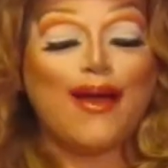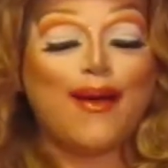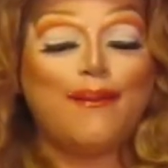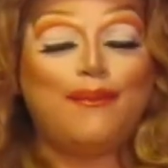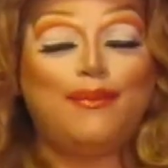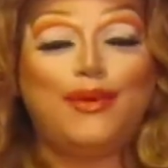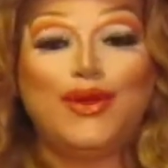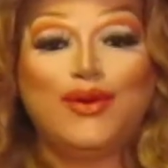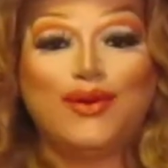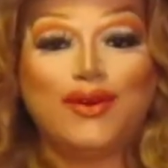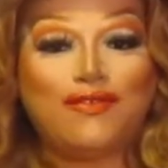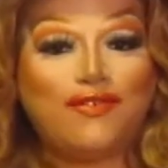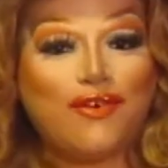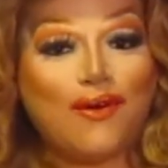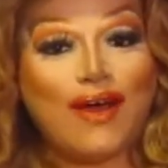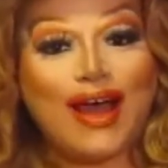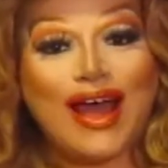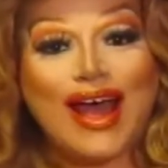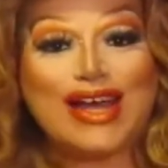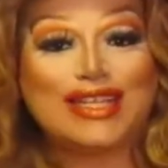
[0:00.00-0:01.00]
Beautiful
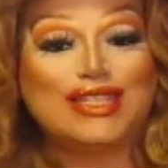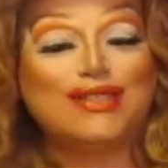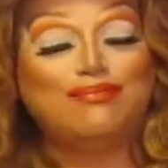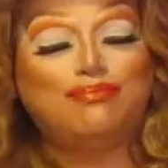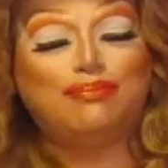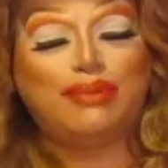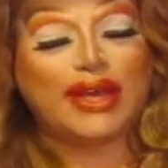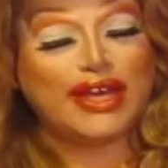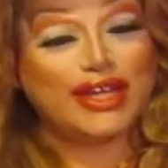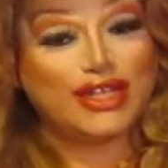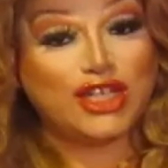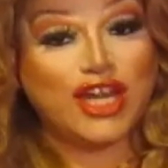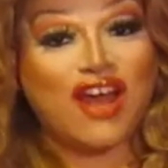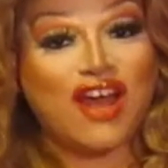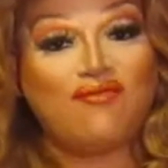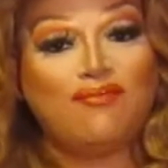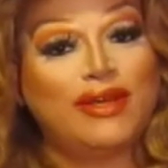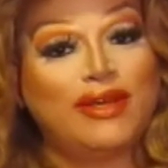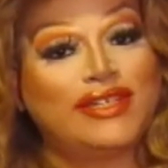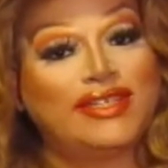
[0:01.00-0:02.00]
ass bitch. I've
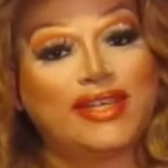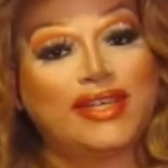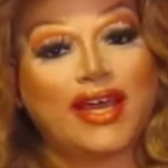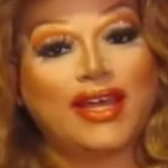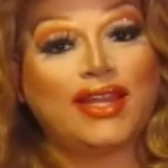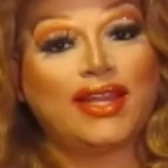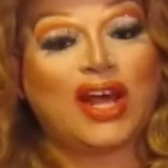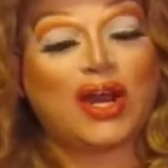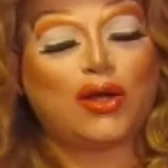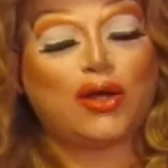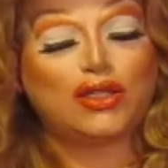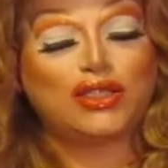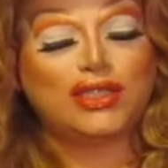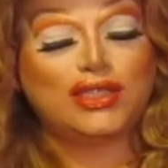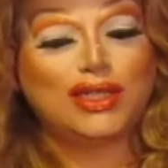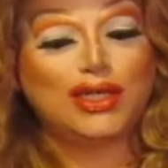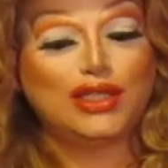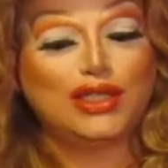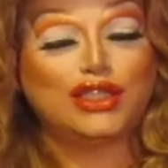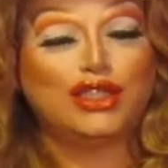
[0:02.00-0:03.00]
missed saying that all
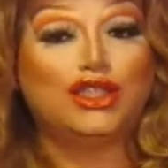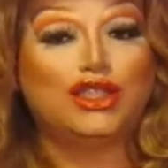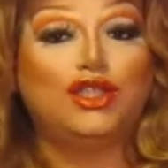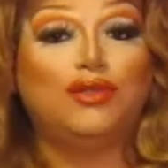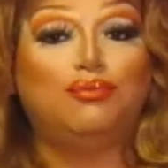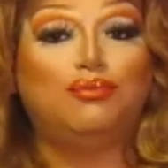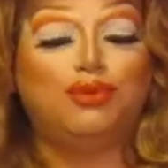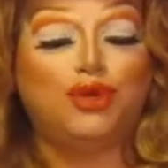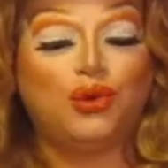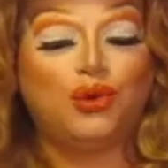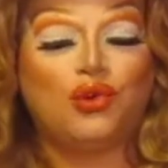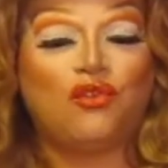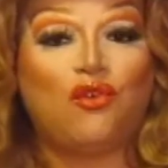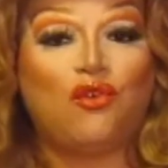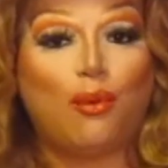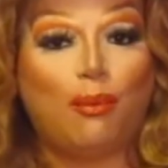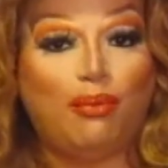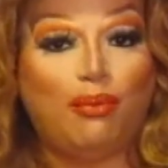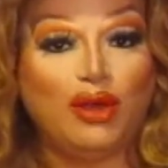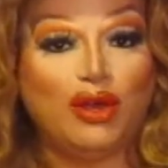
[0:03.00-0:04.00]
season, you beautiful
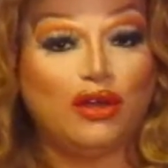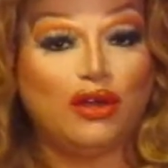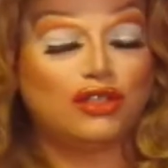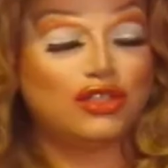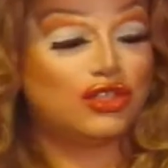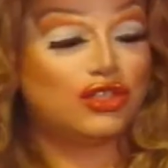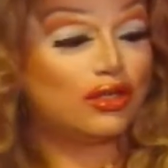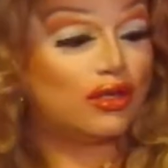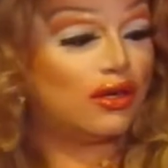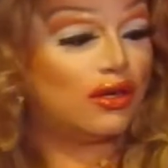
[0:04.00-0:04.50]
bitch.